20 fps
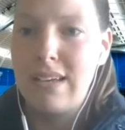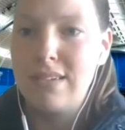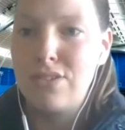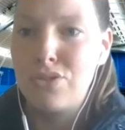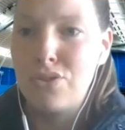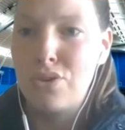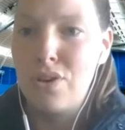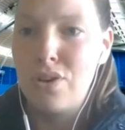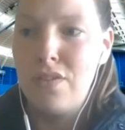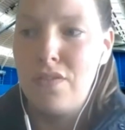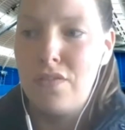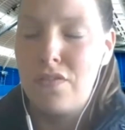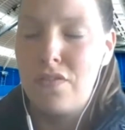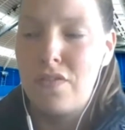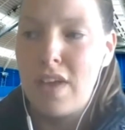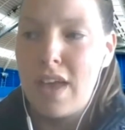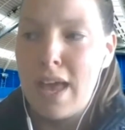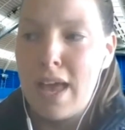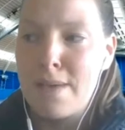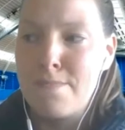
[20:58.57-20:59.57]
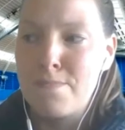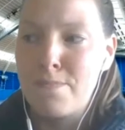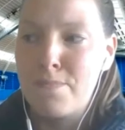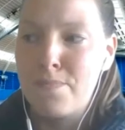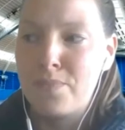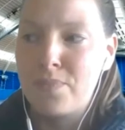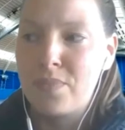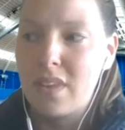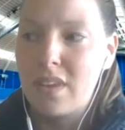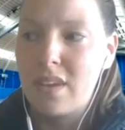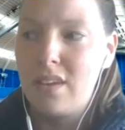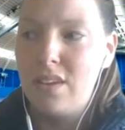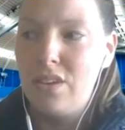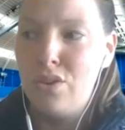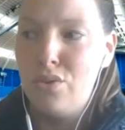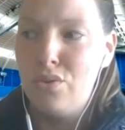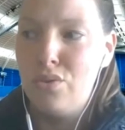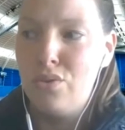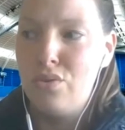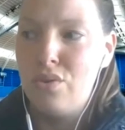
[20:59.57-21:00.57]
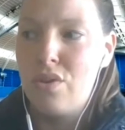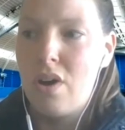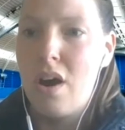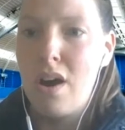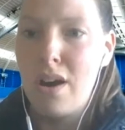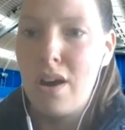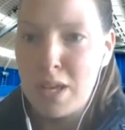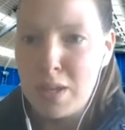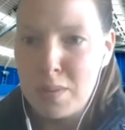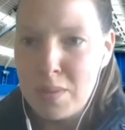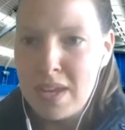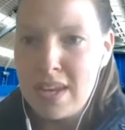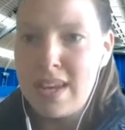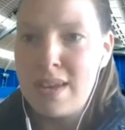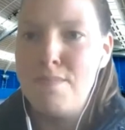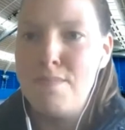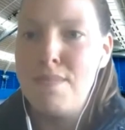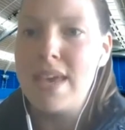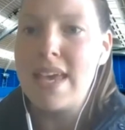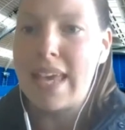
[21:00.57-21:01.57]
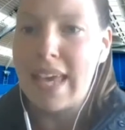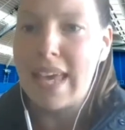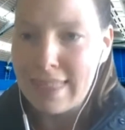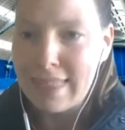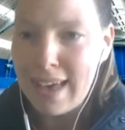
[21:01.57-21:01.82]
sort of argument and making